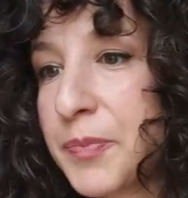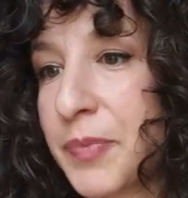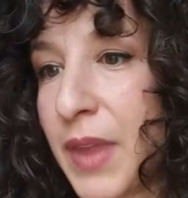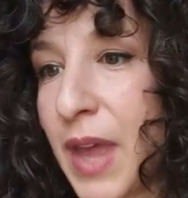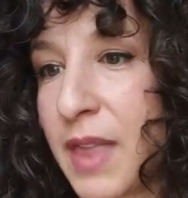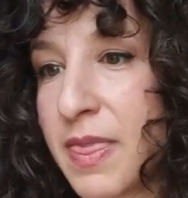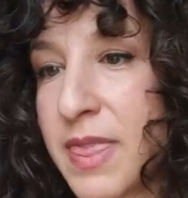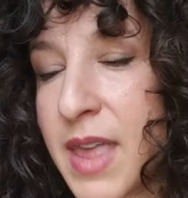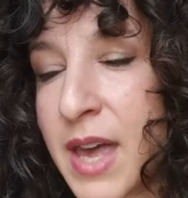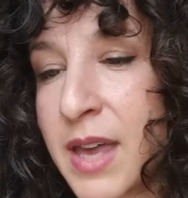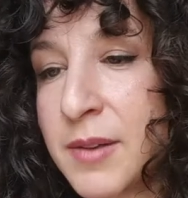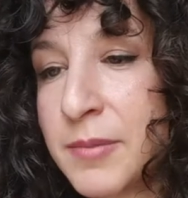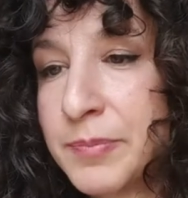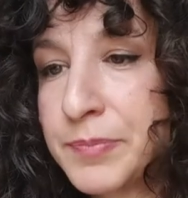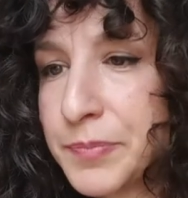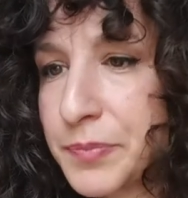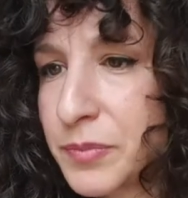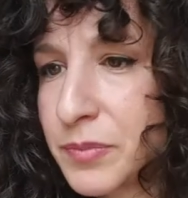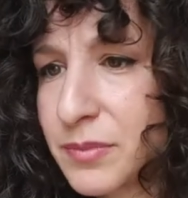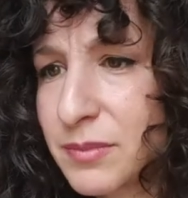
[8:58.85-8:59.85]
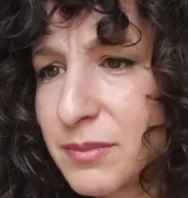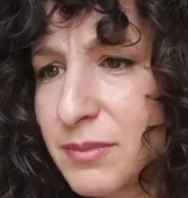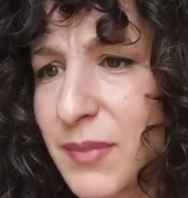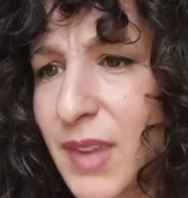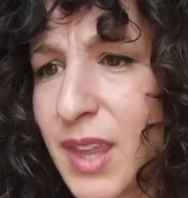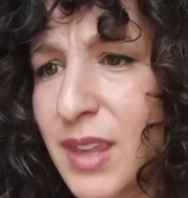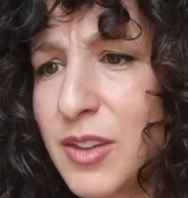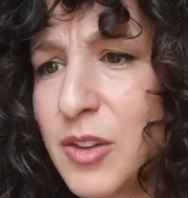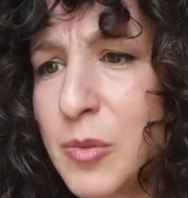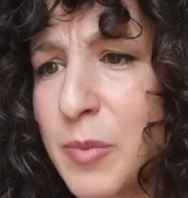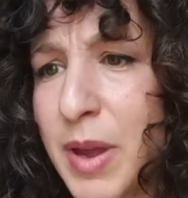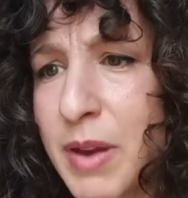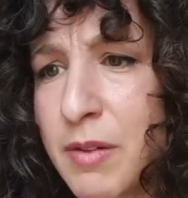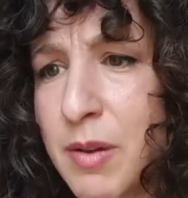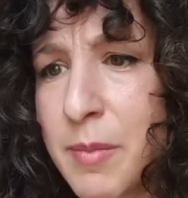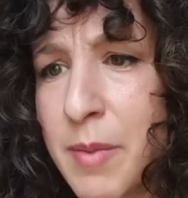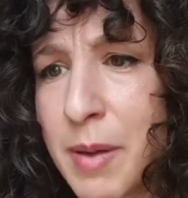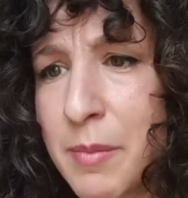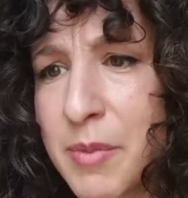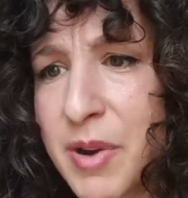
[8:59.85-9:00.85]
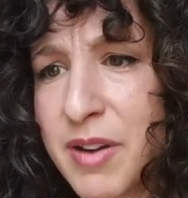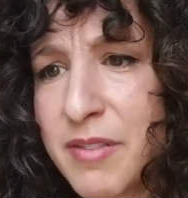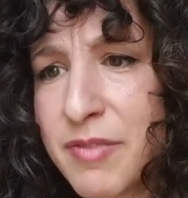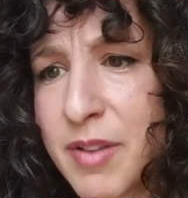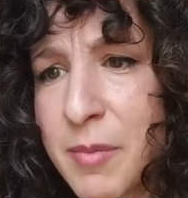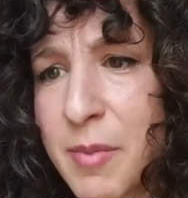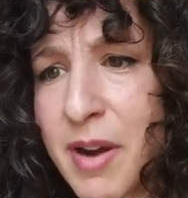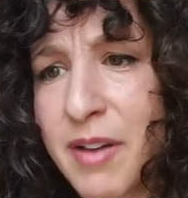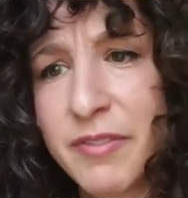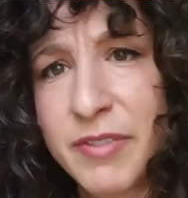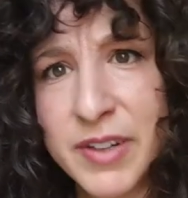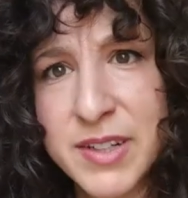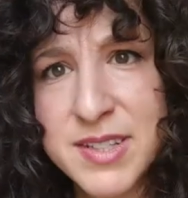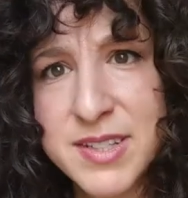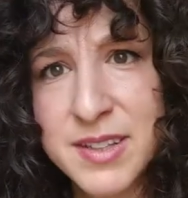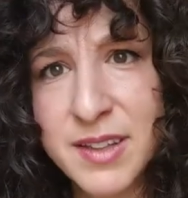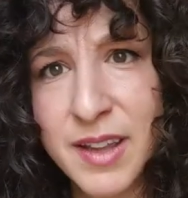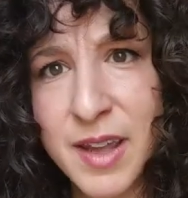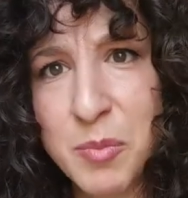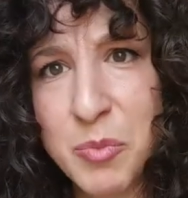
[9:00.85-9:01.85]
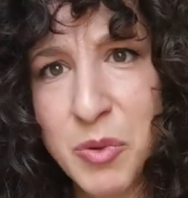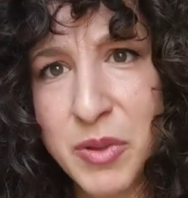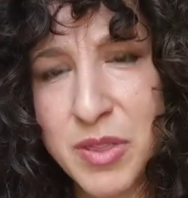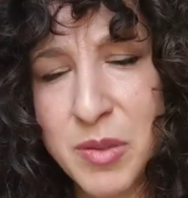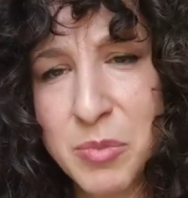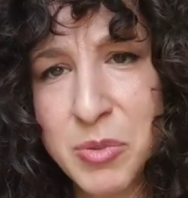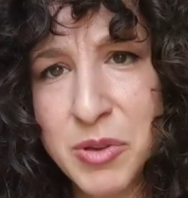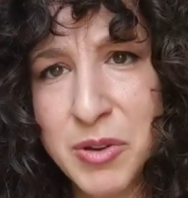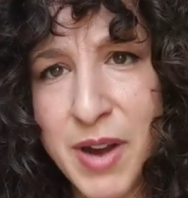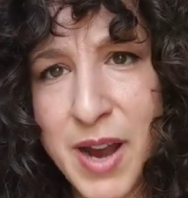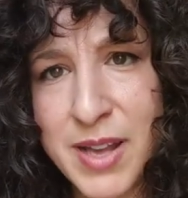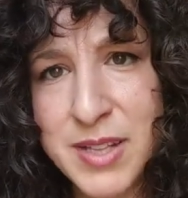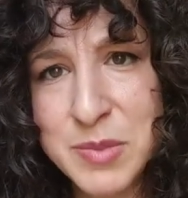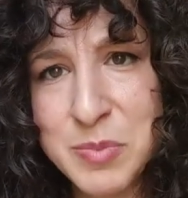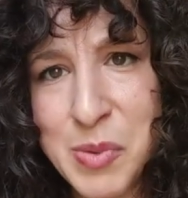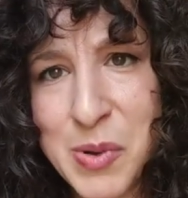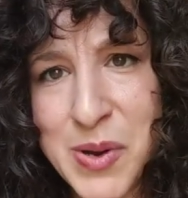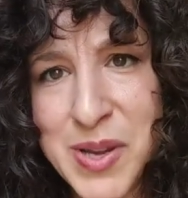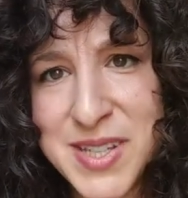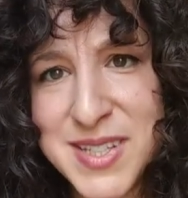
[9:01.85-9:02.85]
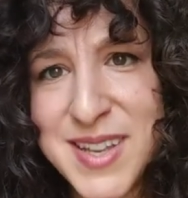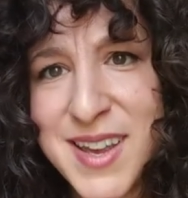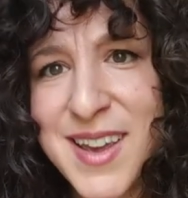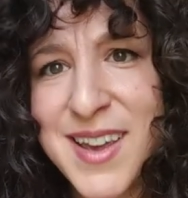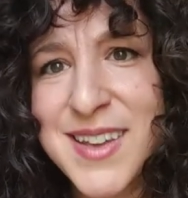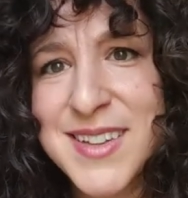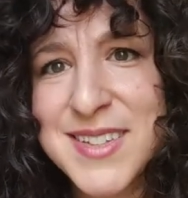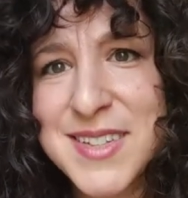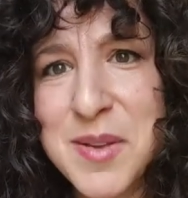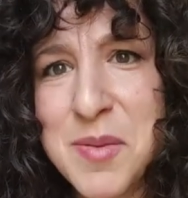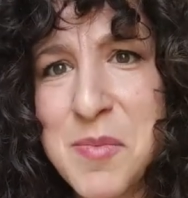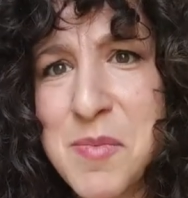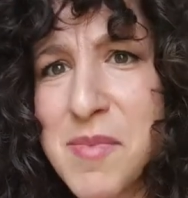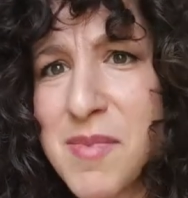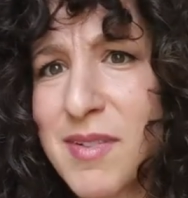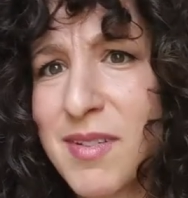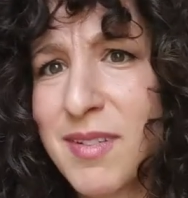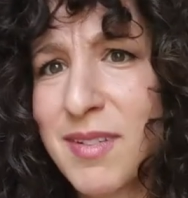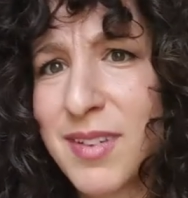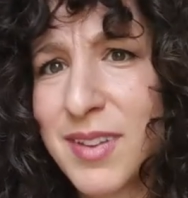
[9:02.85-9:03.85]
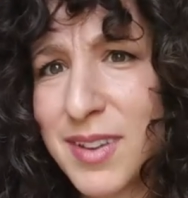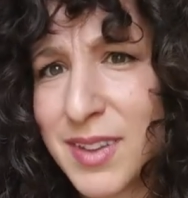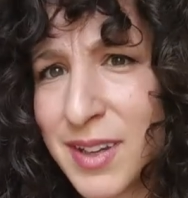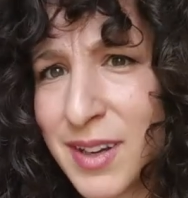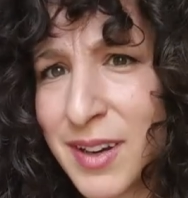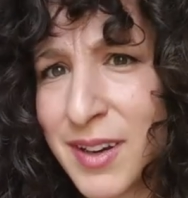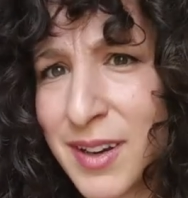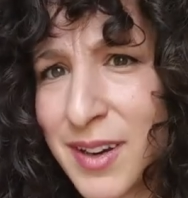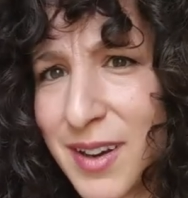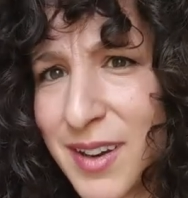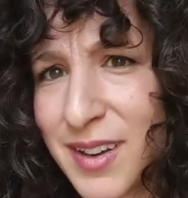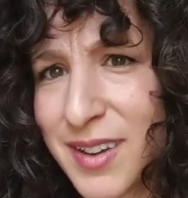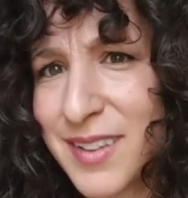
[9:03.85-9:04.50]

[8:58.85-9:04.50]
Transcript: And then you may remember from our first clip with the Bluegrass Boys some clear